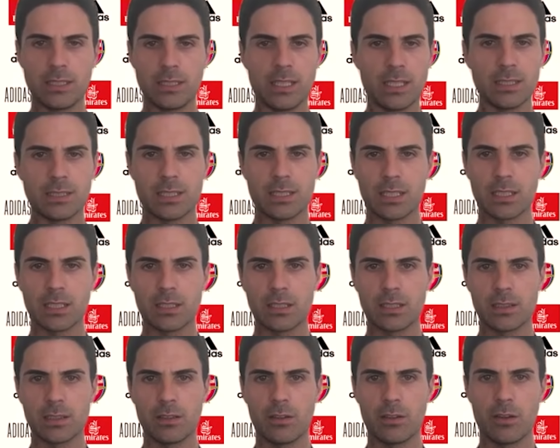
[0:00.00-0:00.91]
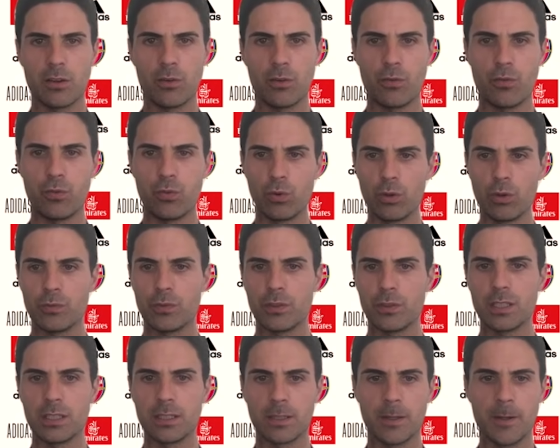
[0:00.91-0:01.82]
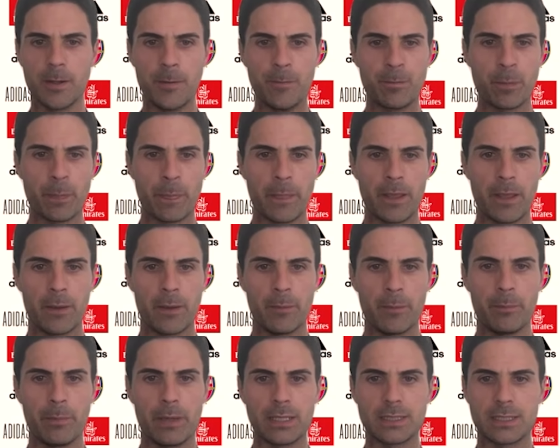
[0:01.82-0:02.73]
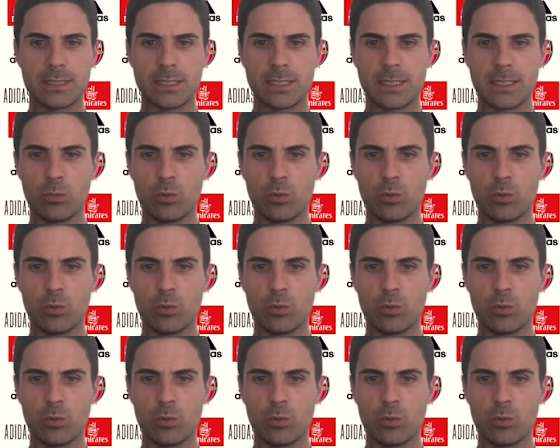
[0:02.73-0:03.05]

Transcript: I take full of it. But uh,